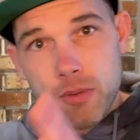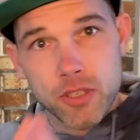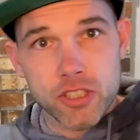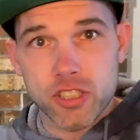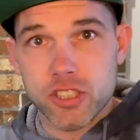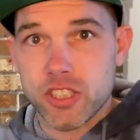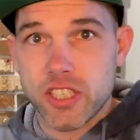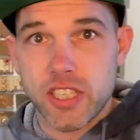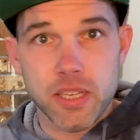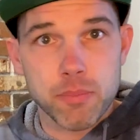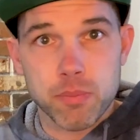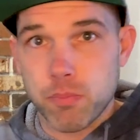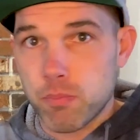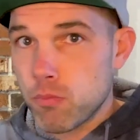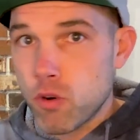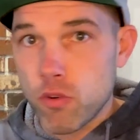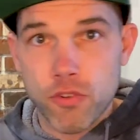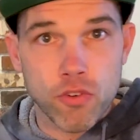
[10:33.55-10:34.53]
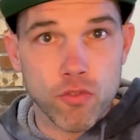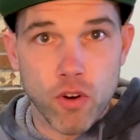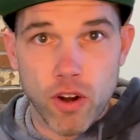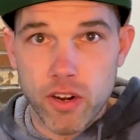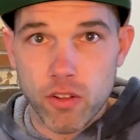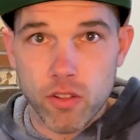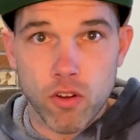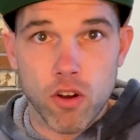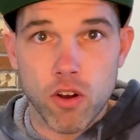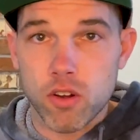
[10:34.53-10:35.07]
me just keep moving right
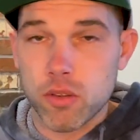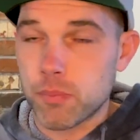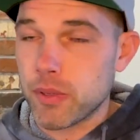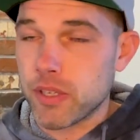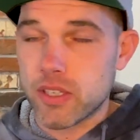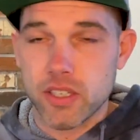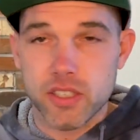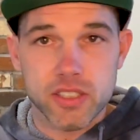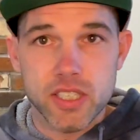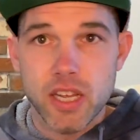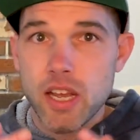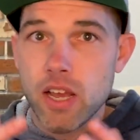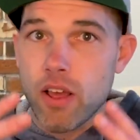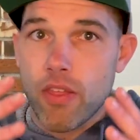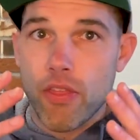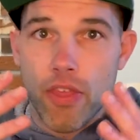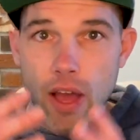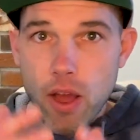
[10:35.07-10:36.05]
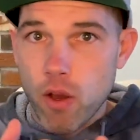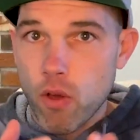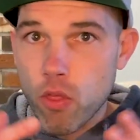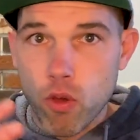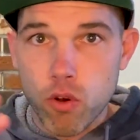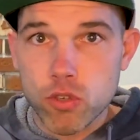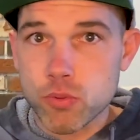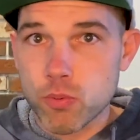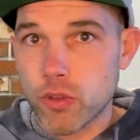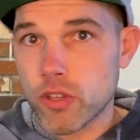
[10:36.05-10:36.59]
along because
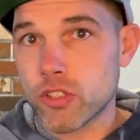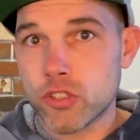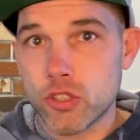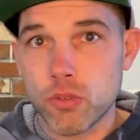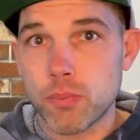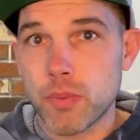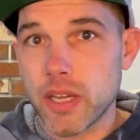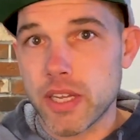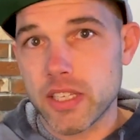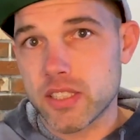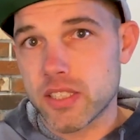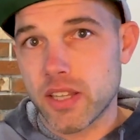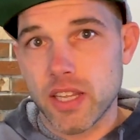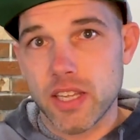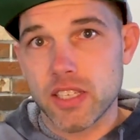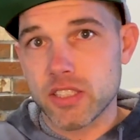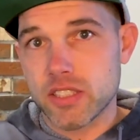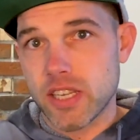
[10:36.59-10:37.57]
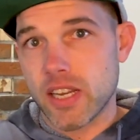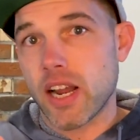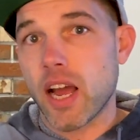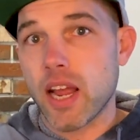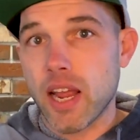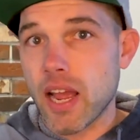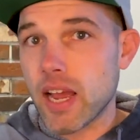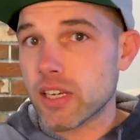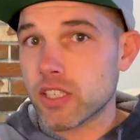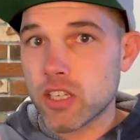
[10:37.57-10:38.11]
those were the two biggest things that I
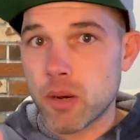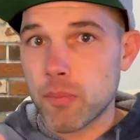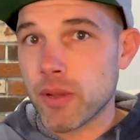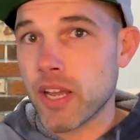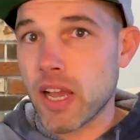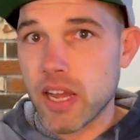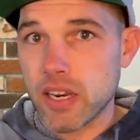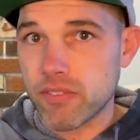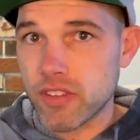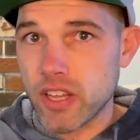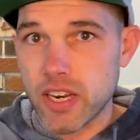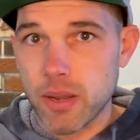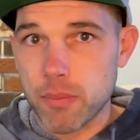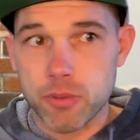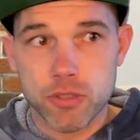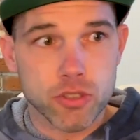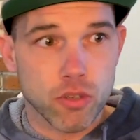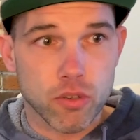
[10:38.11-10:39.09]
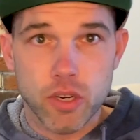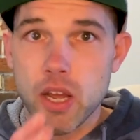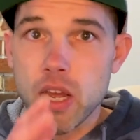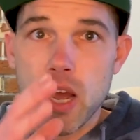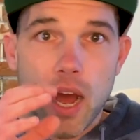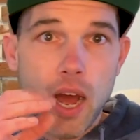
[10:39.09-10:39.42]
had coming out of that episode.